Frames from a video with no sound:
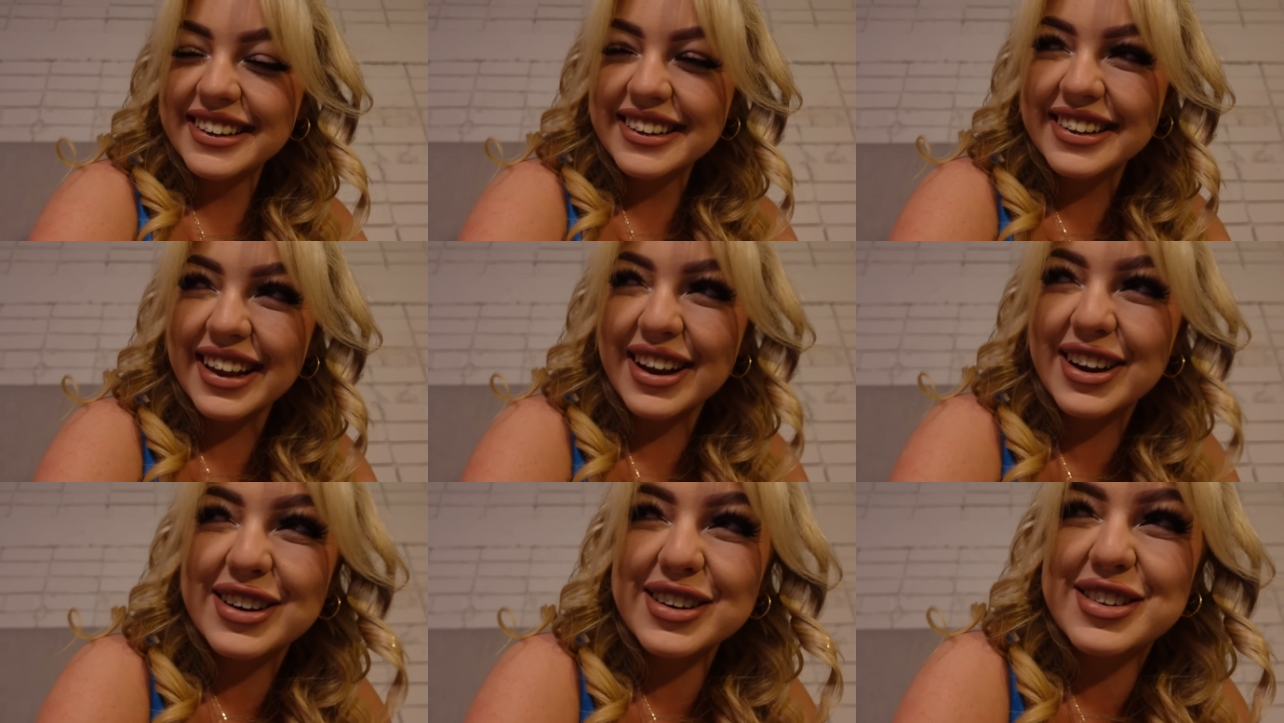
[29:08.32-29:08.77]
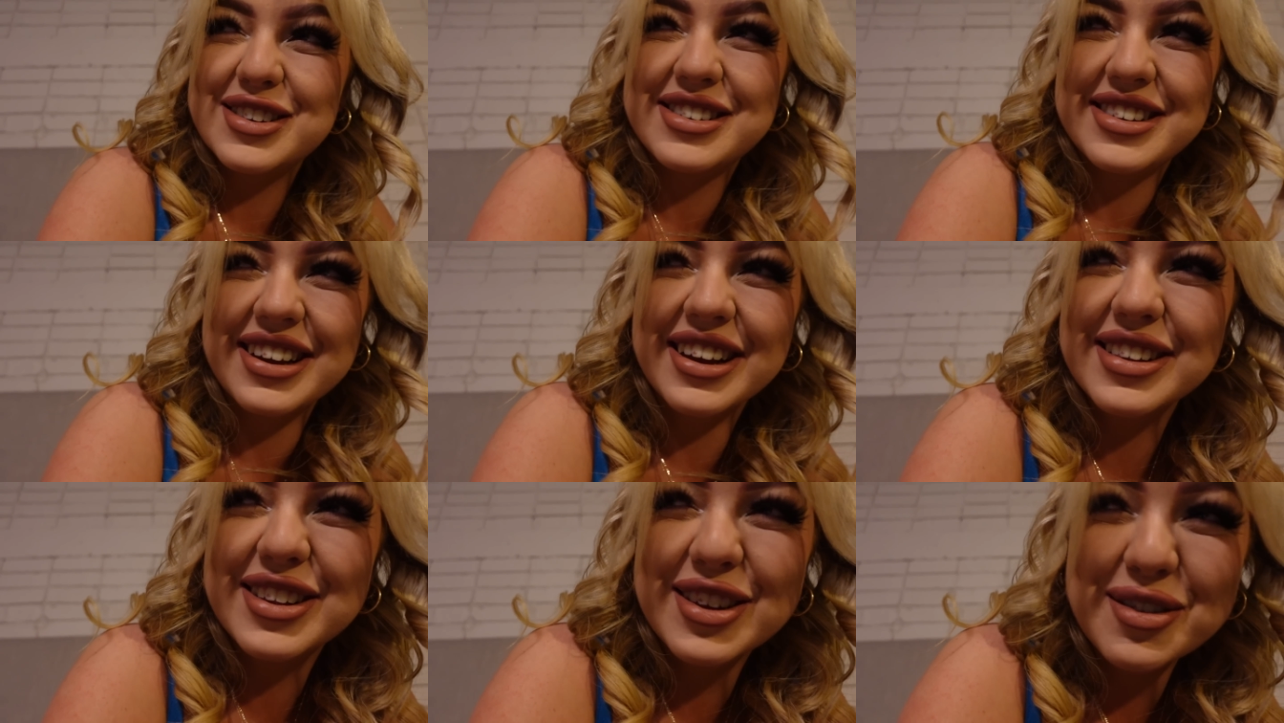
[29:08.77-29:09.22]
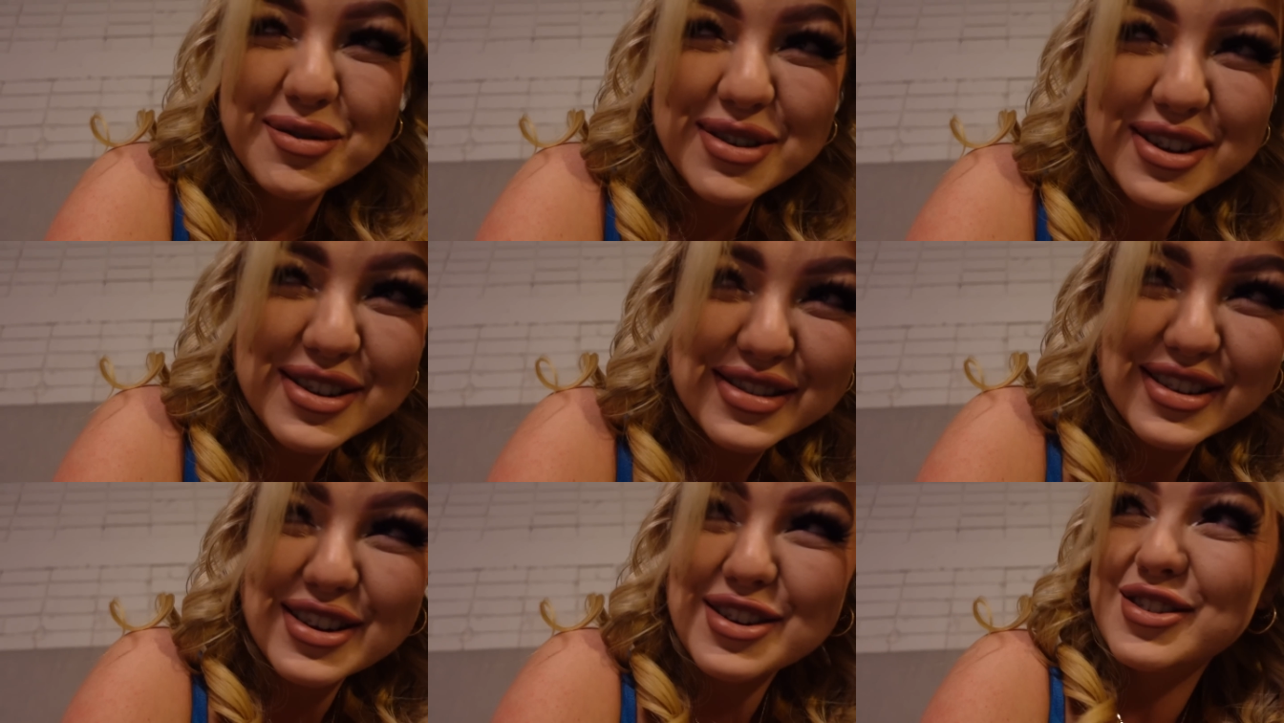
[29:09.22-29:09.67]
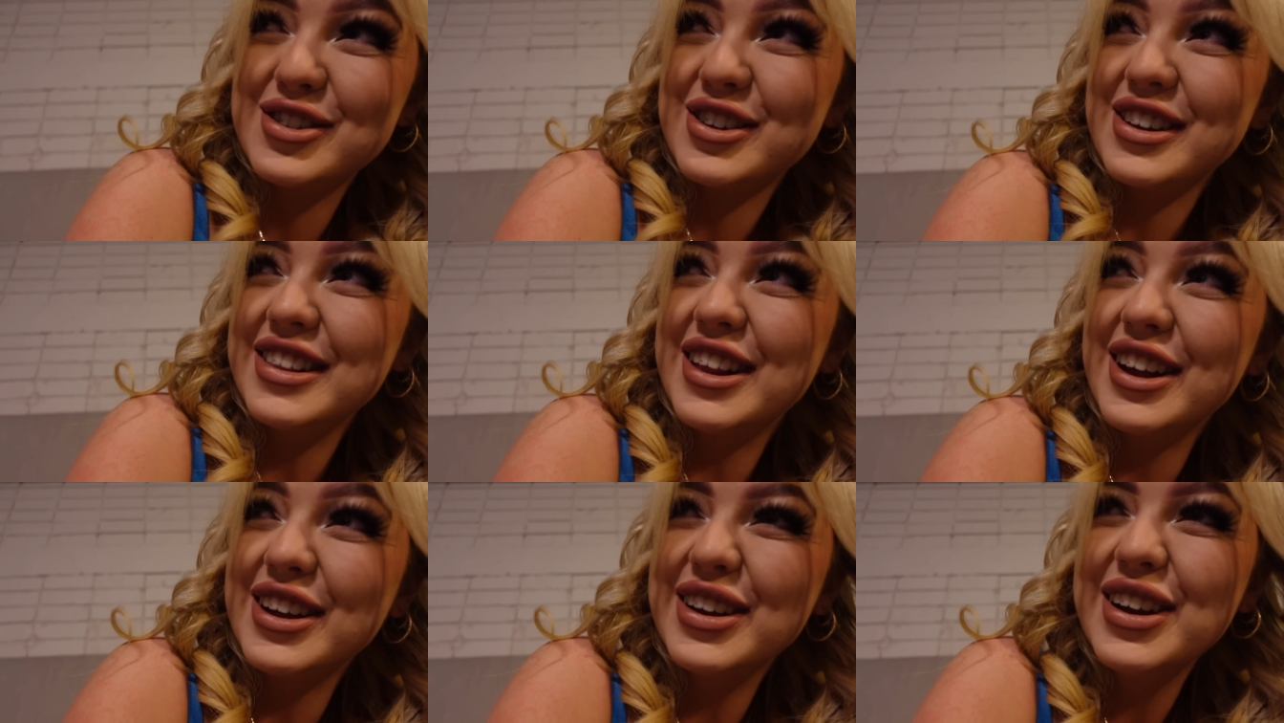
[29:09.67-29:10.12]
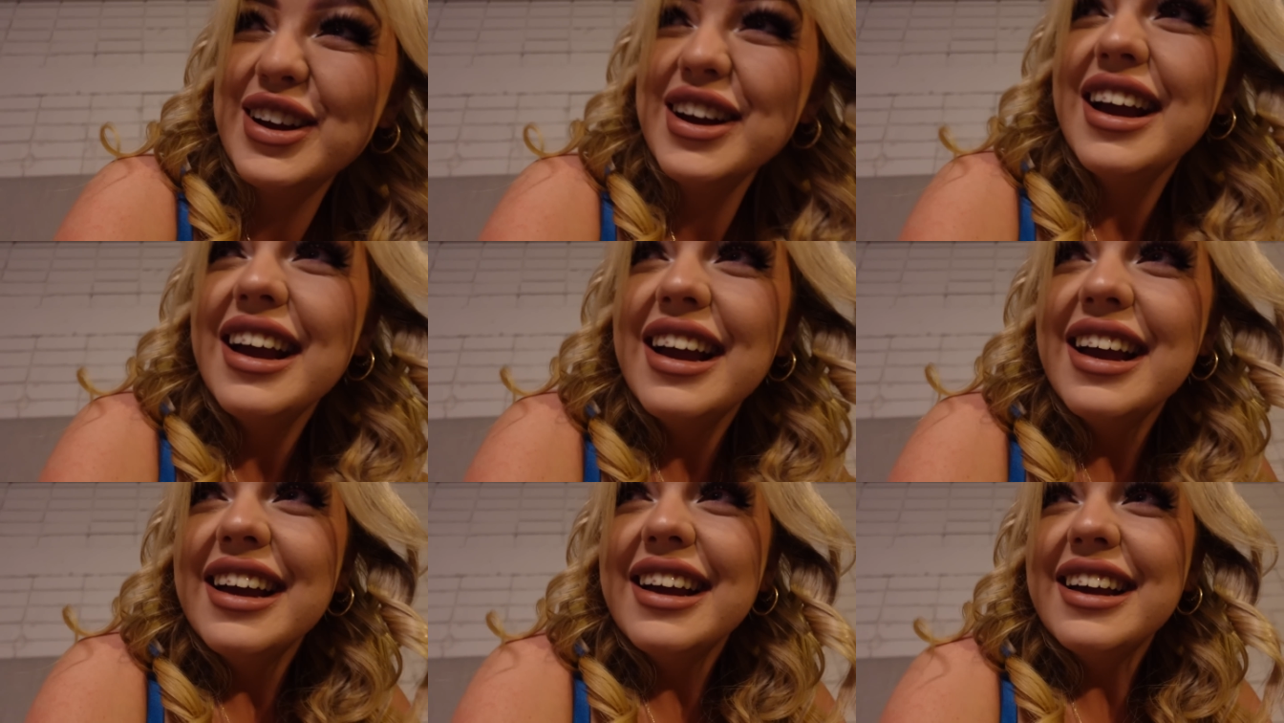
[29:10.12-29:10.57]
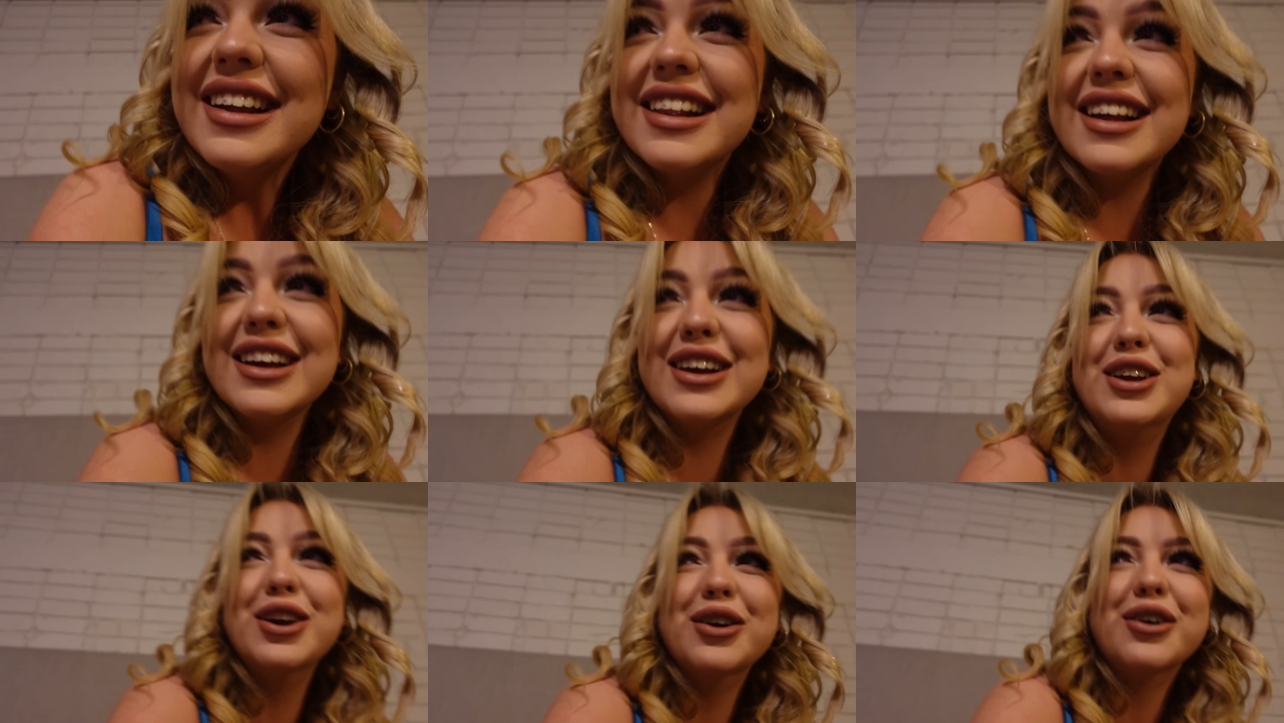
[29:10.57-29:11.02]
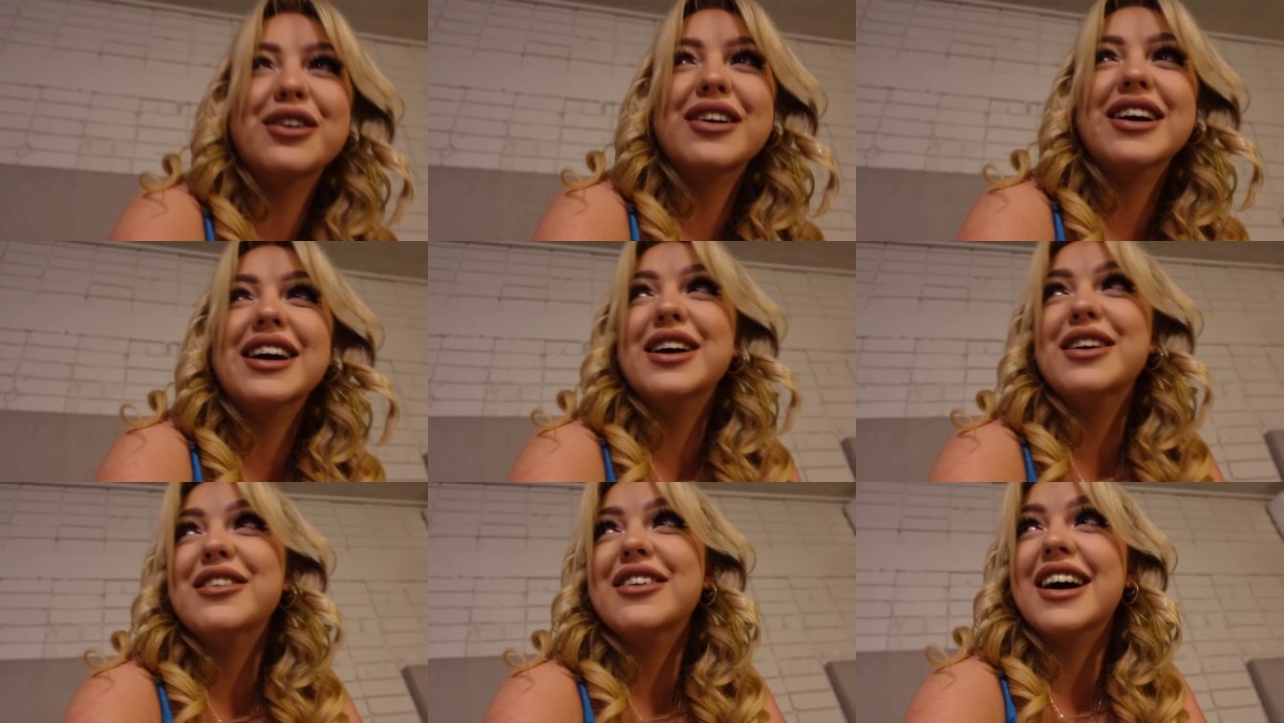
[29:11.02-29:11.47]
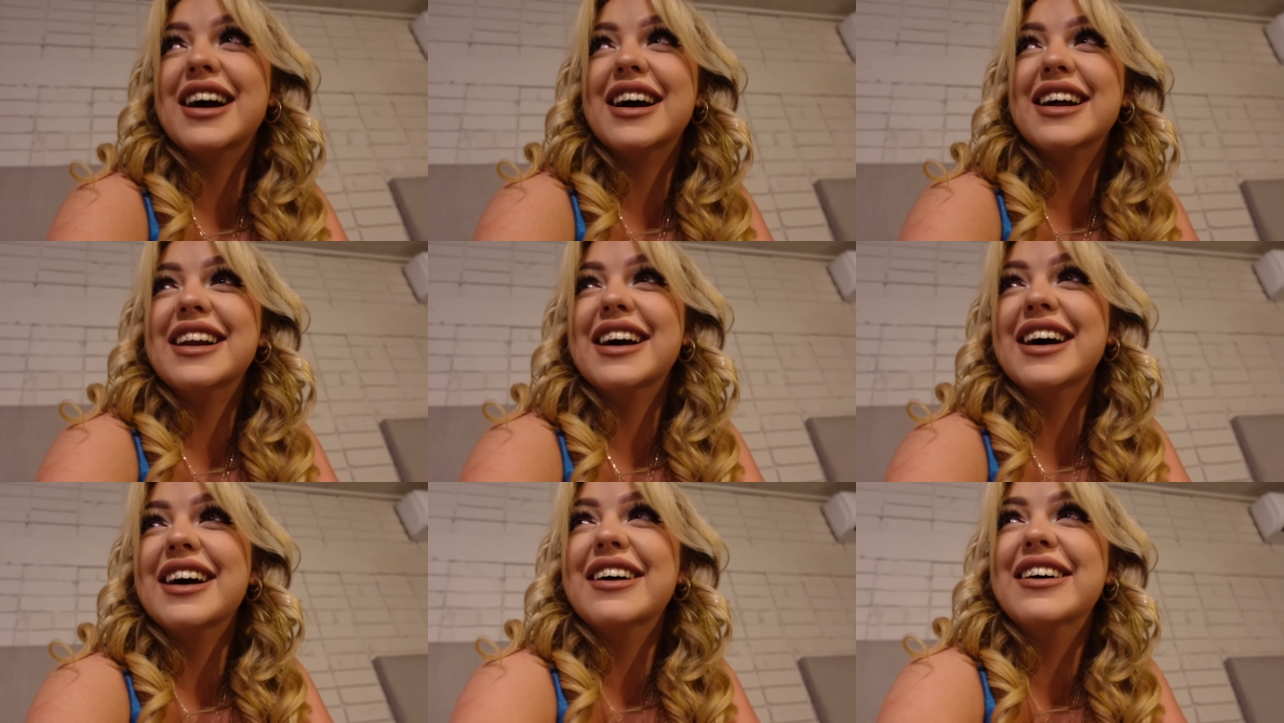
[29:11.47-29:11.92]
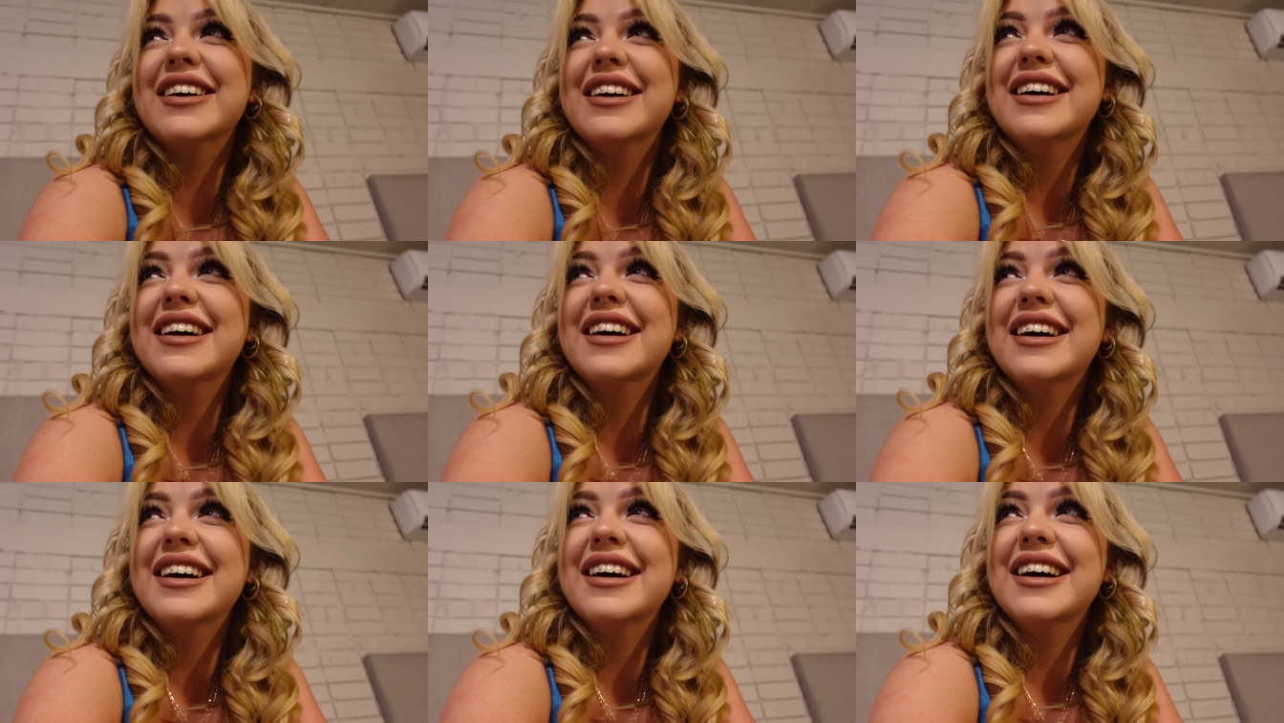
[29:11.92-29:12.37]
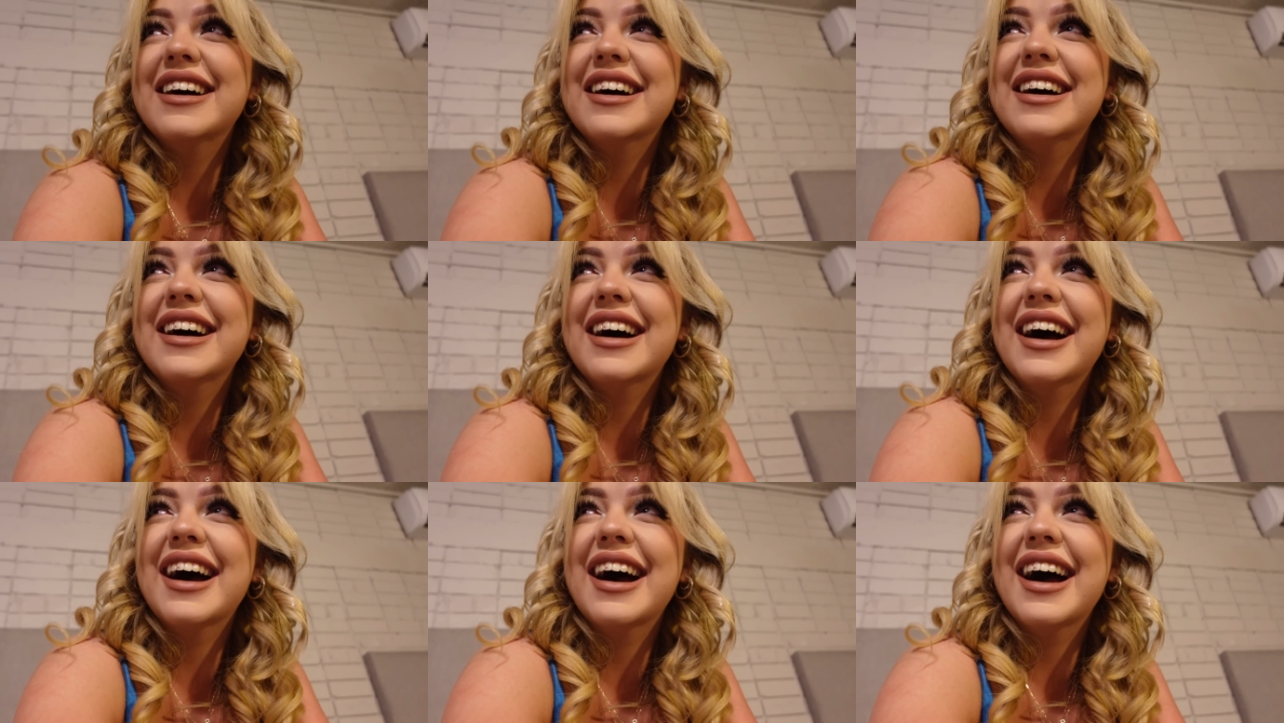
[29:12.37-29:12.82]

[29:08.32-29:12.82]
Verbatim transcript: They could see the position that you're in right now. My hair.